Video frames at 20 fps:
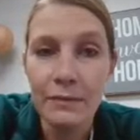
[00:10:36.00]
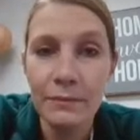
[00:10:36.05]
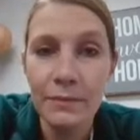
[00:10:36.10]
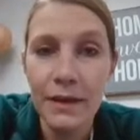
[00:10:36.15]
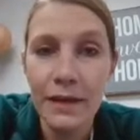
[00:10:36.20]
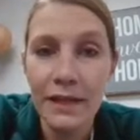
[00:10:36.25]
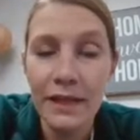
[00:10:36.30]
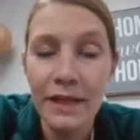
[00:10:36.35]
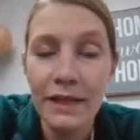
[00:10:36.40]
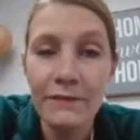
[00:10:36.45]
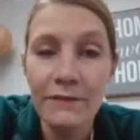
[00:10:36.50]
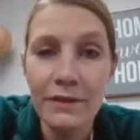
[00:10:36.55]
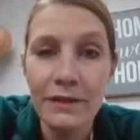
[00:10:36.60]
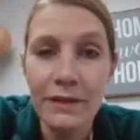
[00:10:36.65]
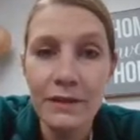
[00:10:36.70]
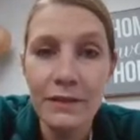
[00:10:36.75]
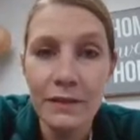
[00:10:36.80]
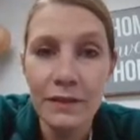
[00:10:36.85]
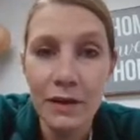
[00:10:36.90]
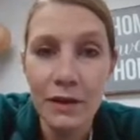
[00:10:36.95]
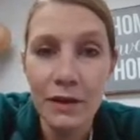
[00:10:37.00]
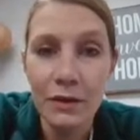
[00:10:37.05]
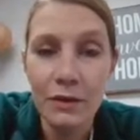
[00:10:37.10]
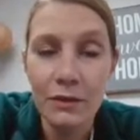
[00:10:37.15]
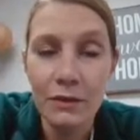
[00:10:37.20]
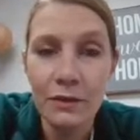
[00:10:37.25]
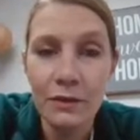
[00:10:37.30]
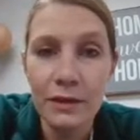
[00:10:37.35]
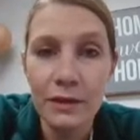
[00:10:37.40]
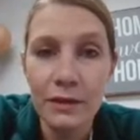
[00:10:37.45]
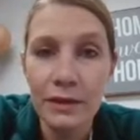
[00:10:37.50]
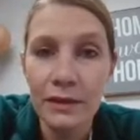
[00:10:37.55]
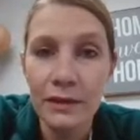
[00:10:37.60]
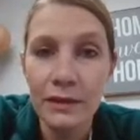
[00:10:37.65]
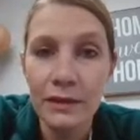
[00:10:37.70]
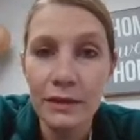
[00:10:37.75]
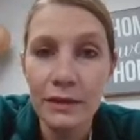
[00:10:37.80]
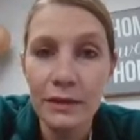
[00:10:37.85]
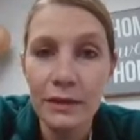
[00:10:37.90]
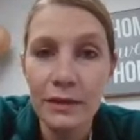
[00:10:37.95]
But even though
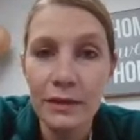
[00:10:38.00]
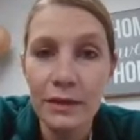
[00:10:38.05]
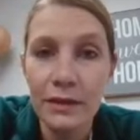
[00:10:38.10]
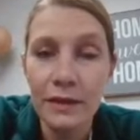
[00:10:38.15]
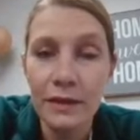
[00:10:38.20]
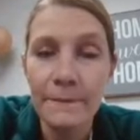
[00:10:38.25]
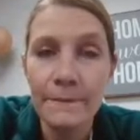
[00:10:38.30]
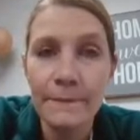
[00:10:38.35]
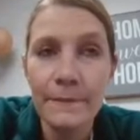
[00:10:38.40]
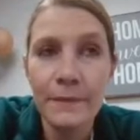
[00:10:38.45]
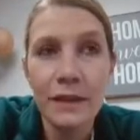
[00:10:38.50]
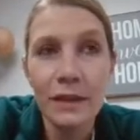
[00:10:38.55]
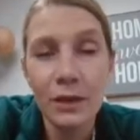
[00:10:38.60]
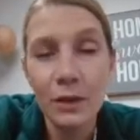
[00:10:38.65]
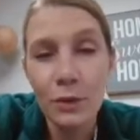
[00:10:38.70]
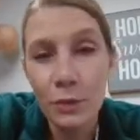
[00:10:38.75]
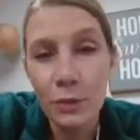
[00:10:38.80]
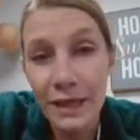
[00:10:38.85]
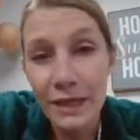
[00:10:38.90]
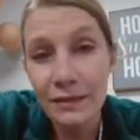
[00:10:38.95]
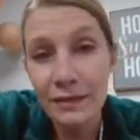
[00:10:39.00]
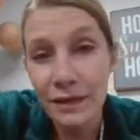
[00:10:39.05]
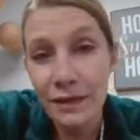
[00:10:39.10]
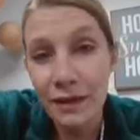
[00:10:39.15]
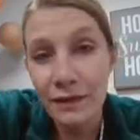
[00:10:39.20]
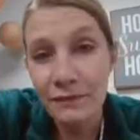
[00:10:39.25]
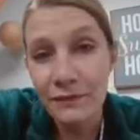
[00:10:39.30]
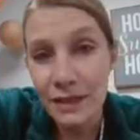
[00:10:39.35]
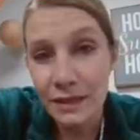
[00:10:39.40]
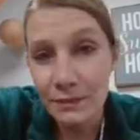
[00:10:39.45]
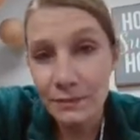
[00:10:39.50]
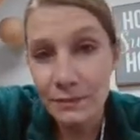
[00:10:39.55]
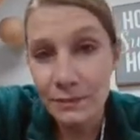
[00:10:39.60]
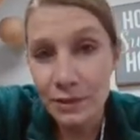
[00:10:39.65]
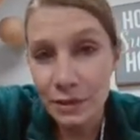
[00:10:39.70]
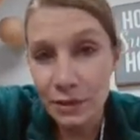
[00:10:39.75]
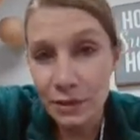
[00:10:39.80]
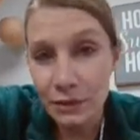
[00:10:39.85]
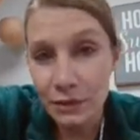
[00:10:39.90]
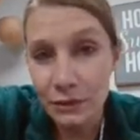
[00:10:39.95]
the queen loved him
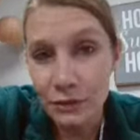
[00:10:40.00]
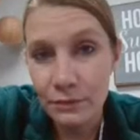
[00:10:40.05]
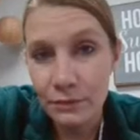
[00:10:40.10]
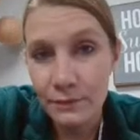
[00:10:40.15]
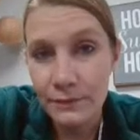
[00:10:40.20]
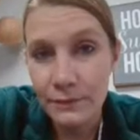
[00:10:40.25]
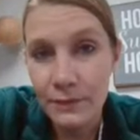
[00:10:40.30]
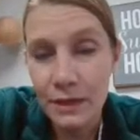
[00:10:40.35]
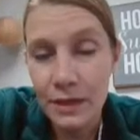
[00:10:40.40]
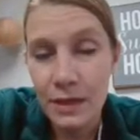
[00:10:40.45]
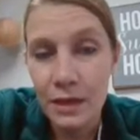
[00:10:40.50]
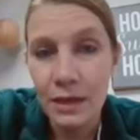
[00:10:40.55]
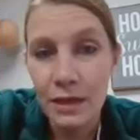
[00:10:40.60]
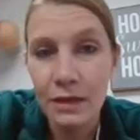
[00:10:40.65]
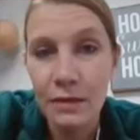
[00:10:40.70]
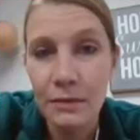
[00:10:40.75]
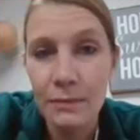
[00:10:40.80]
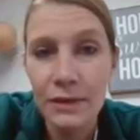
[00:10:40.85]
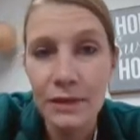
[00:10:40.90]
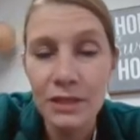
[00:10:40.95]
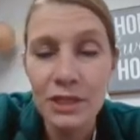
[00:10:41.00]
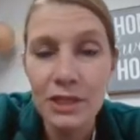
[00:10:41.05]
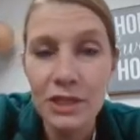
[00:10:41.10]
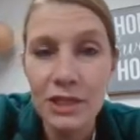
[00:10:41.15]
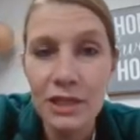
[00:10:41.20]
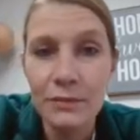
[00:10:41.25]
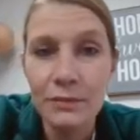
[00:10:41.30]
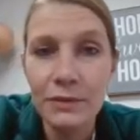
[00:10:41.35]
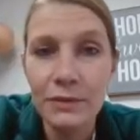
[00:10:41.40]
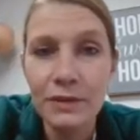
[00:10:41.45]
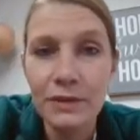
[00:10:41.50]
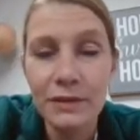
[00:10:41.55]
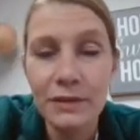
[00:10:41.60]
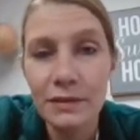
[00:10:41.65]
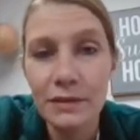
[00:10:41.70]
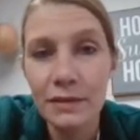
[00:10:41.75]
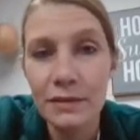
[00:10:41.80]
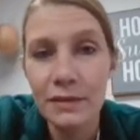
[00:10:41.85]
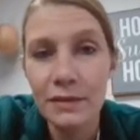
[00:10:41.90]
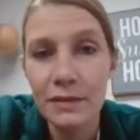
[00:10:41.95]
too, but she would
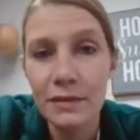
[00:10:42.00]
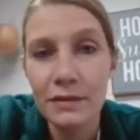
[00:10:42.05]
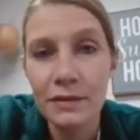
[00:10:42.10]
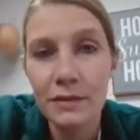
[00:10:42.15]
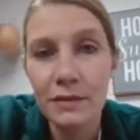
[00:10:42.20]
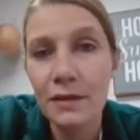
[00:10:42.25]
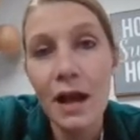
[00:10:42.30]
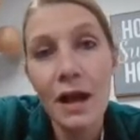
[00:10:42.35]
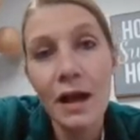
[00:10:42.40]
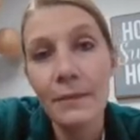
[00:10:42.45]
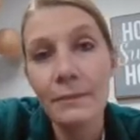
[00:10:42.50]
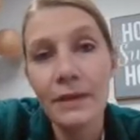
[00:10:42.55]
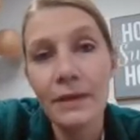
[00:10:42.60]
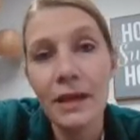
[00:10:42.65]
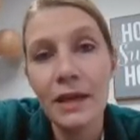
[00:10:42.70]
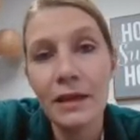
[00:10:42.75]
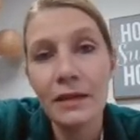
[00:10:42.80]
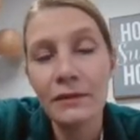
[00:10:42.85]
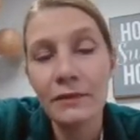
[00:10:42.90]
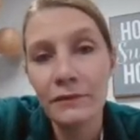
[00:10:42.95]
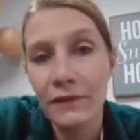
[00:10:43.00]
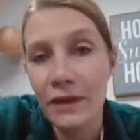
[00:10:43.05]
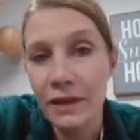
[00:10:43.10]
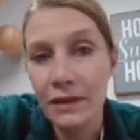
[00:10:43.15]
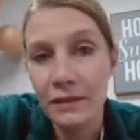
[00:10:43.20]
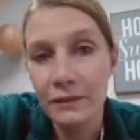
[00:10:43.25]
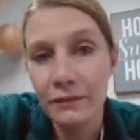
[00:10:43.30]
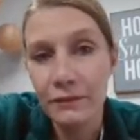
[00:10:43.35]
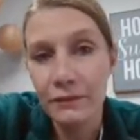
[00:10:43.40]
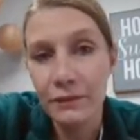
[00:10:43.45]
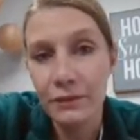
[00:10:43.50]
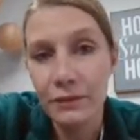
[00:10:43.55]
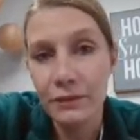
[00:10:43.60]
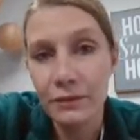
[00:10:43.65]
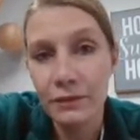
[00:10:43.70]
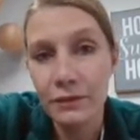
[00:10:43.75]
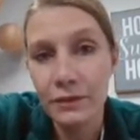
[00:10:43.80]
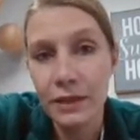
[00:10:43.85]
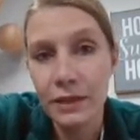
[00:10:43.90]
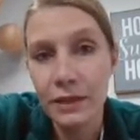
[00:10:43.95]
not be
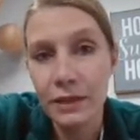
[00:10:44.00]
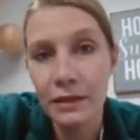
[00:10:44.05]
unfaithful.